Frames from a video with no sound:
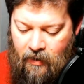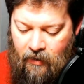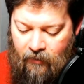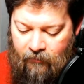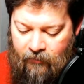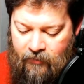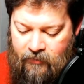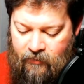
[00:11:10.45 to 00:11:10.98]

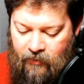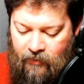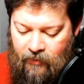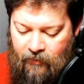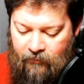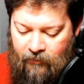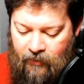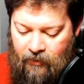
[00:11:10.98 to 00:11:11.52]
of
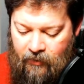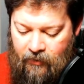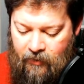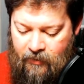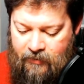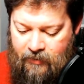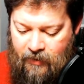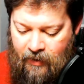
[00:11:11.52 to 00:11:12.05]
Israel
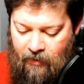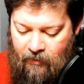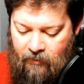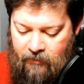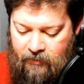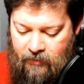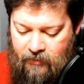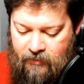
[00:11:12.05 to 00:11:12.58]
his
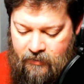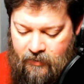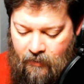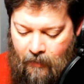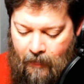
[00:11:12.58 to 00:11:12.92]
inheritance.